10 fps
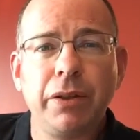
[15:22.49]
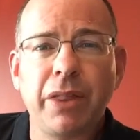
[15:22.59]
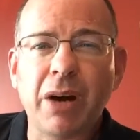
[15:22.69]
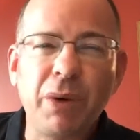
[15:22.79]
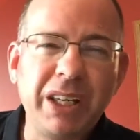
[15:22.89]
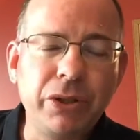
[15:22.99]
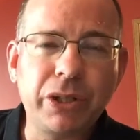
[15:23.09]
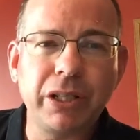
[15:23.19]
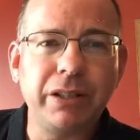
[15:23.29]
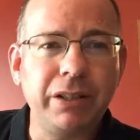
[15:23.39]
That way you
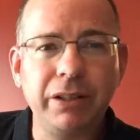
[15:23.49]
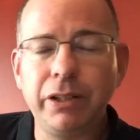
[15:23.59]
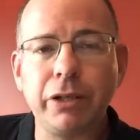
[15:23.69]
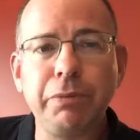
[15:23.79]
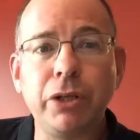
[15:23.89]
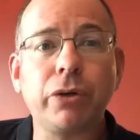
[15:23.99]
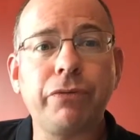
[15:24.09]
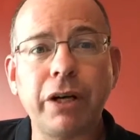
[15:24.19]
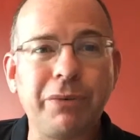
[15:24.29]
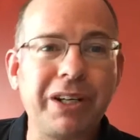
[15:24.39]
can be
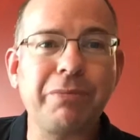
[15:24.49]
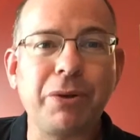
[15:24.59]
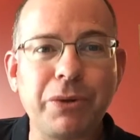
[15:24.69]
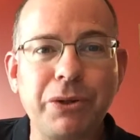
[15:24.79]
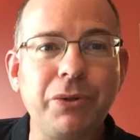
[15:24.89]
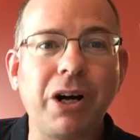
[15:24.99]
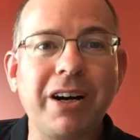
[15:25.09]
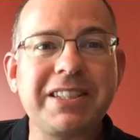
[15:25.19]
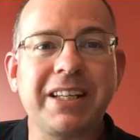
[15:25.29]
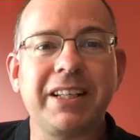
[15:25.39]
notified when we come up with new
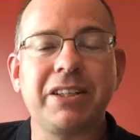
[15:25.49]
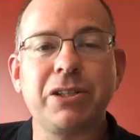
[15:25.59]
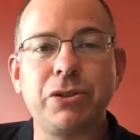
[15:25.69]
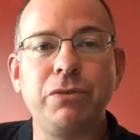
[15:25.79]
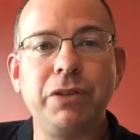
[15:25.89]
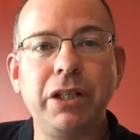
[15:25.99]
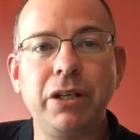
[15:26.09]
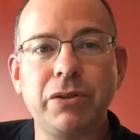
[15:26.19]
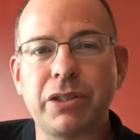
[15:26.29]
content like this, new videos.